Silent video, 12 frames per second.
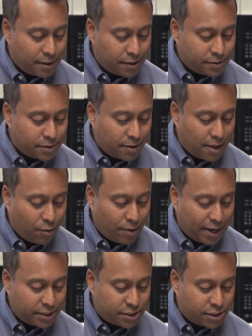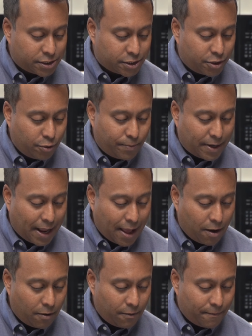so that when I scoop it
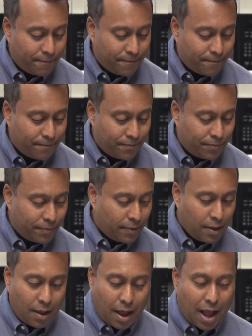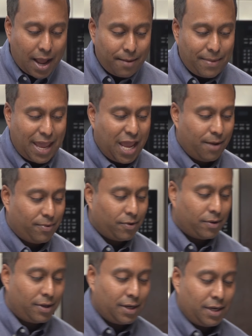out, I am able
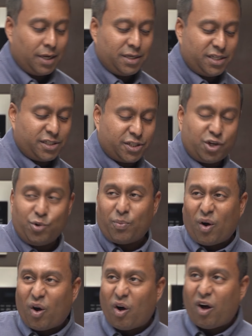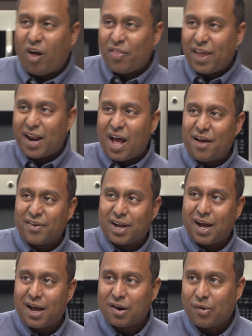to scoop all that
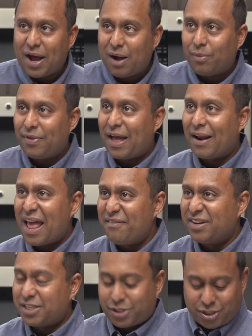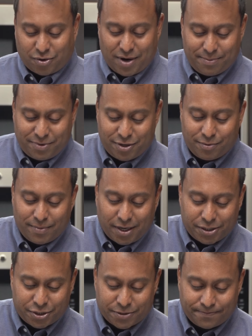avocado out without having to scrape too
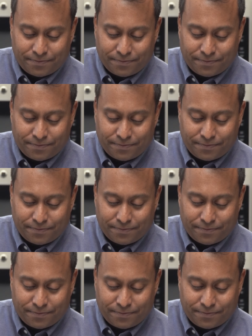much.